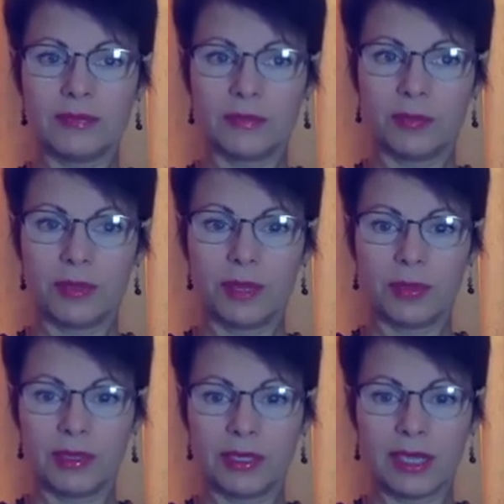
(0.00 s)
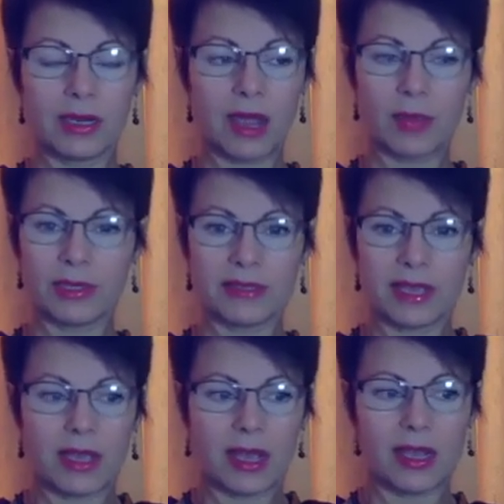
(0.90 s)
people get up and say,
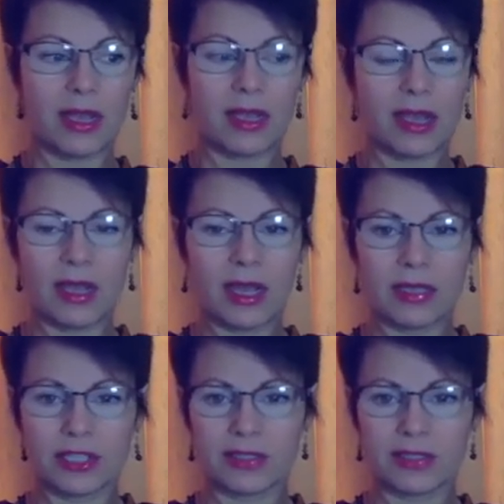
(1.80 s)
I just